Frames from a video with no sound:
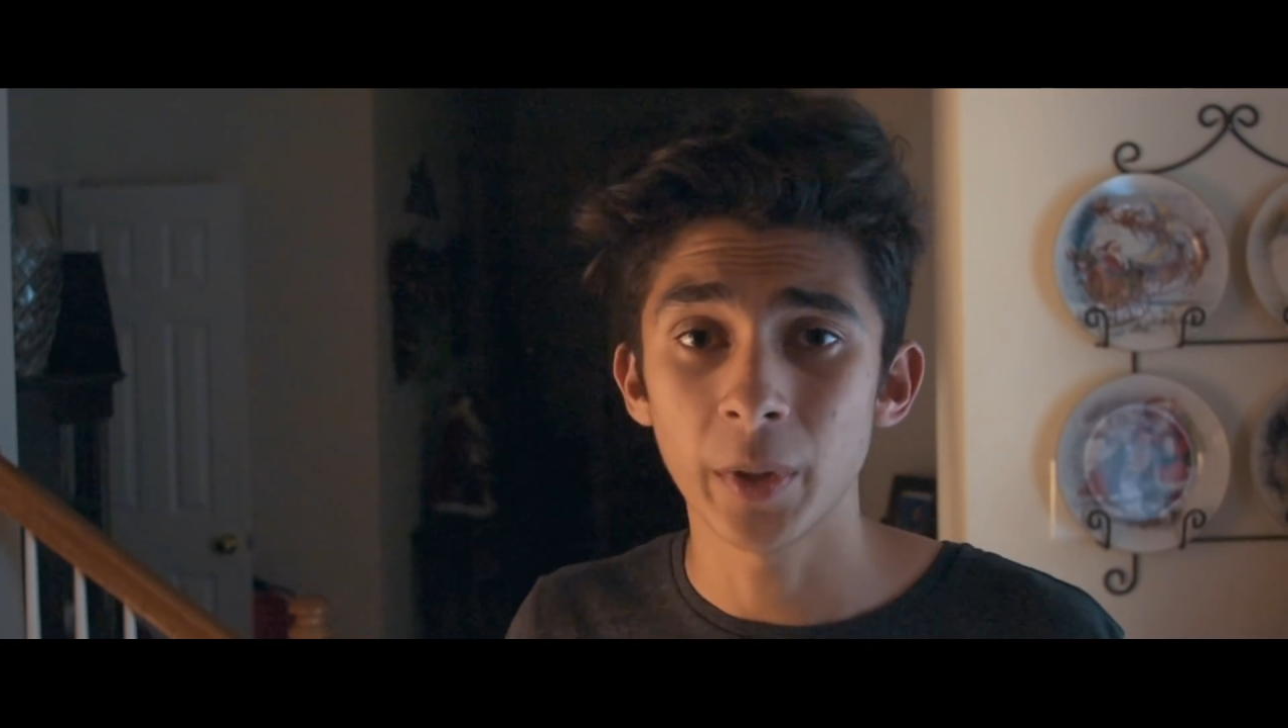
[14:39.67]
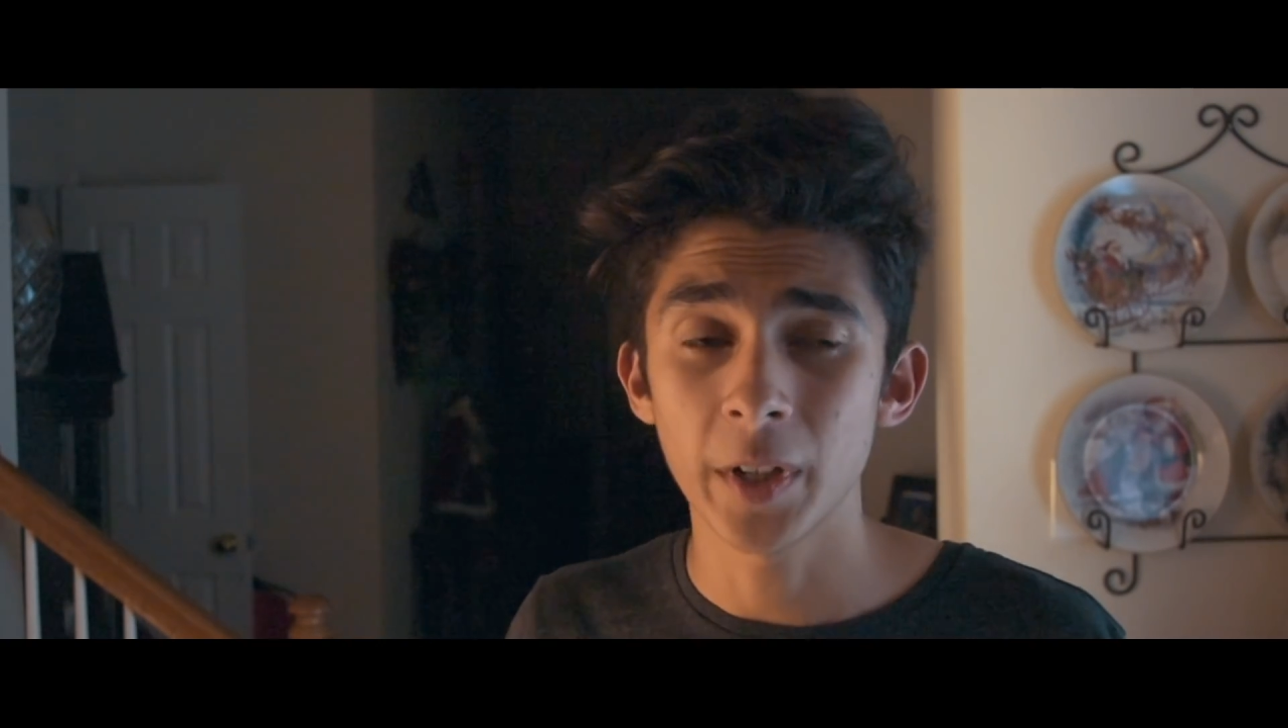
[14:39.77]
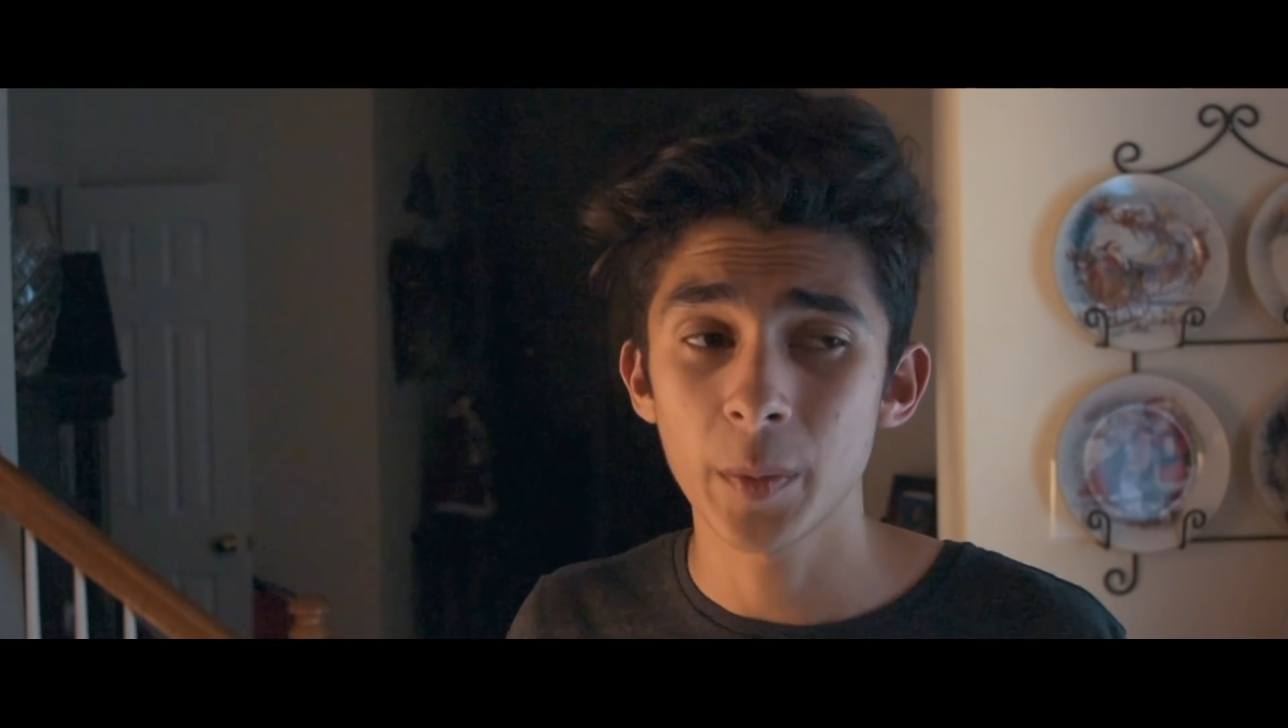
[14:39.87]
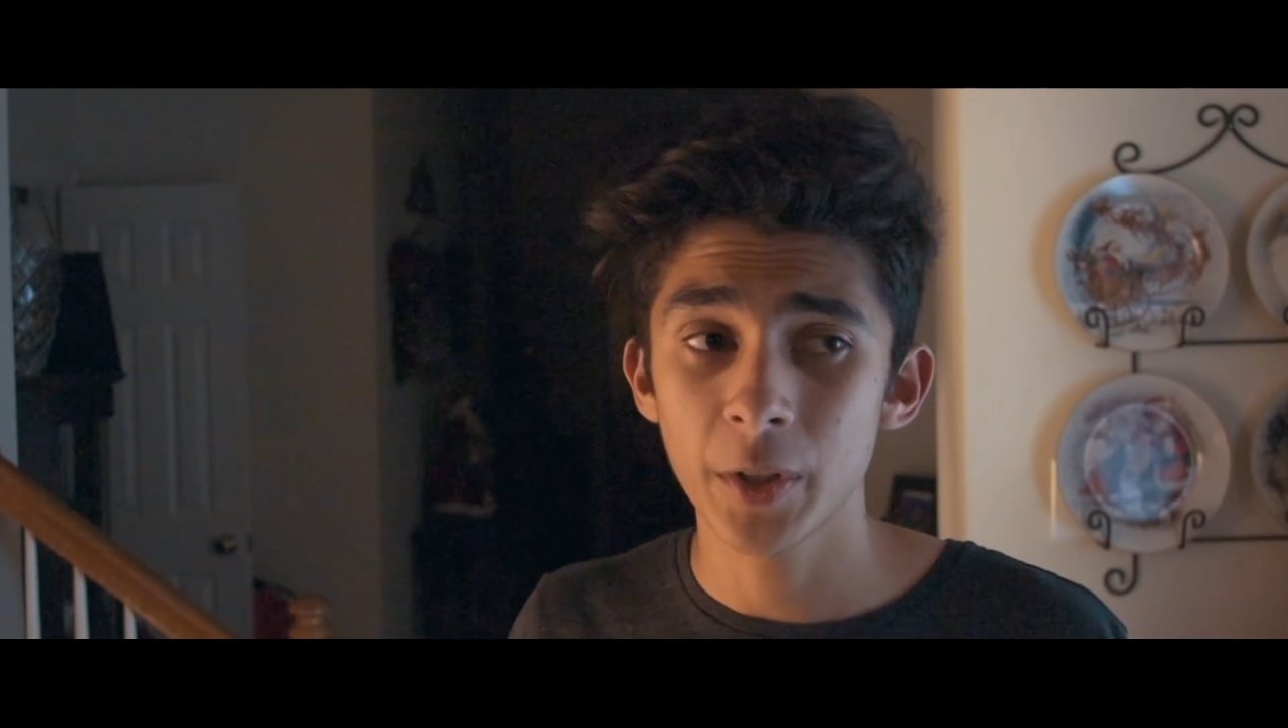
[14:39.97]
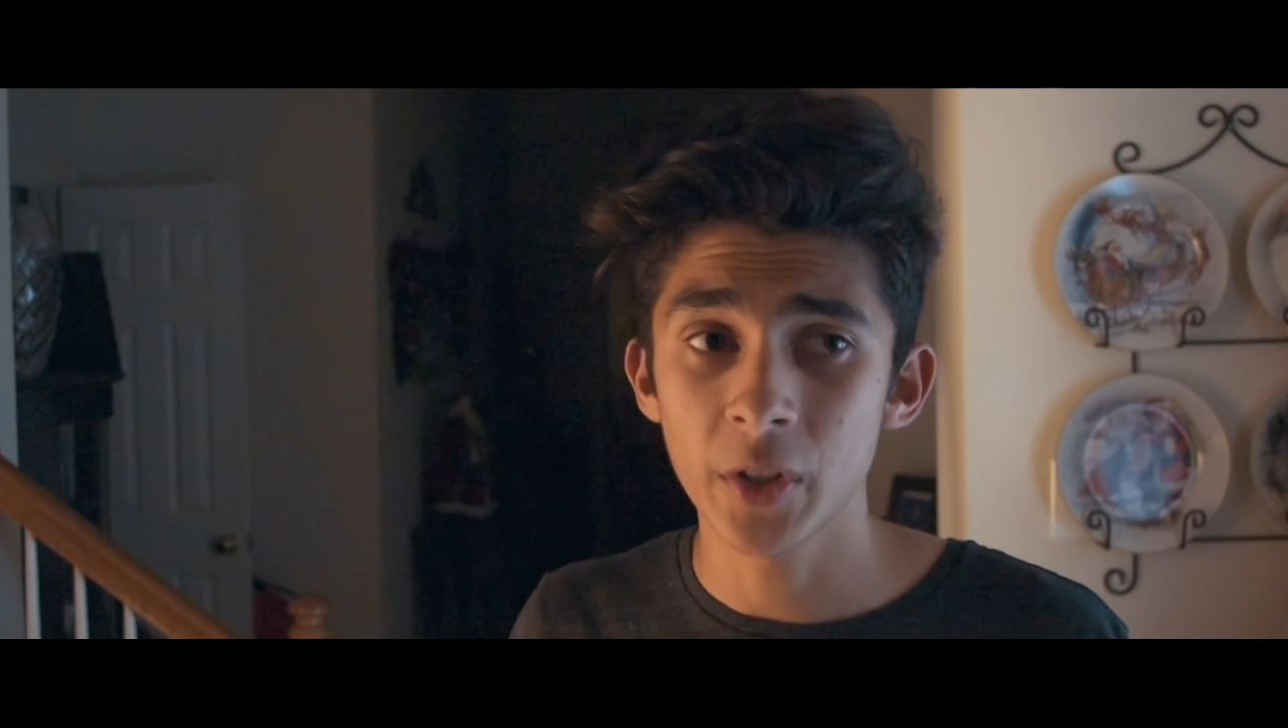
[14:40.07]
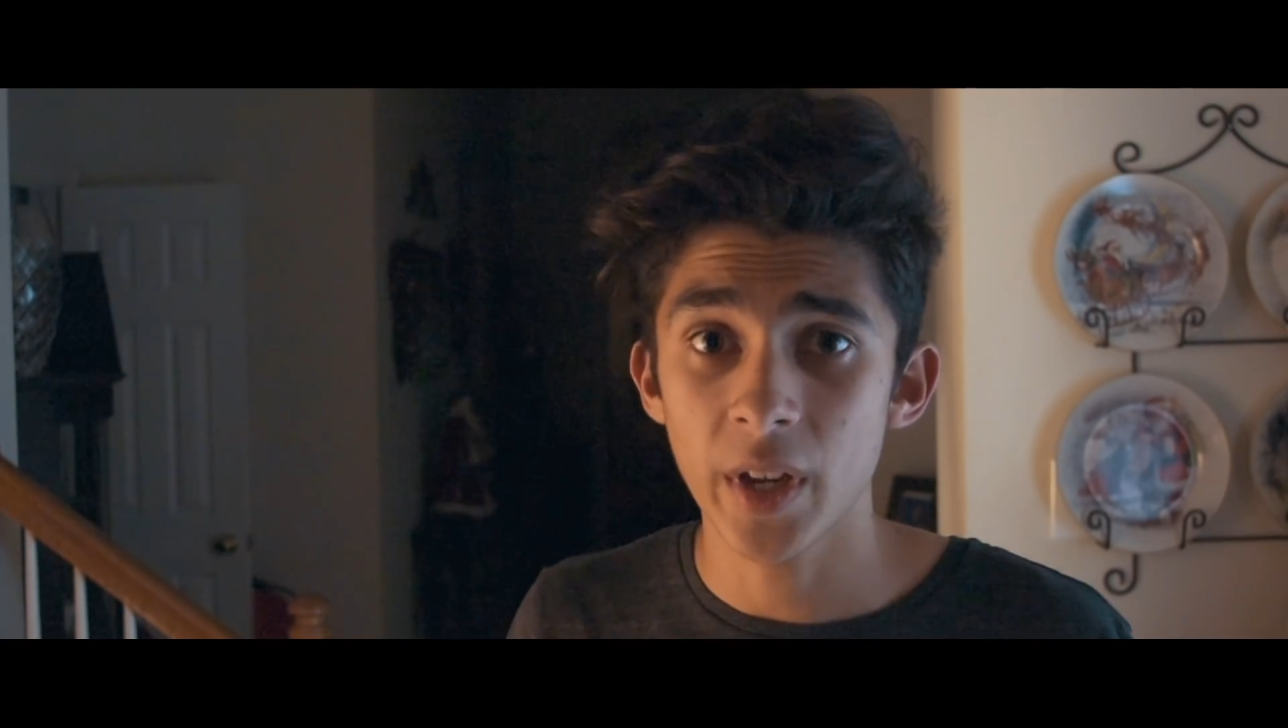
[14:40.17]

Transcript: it as much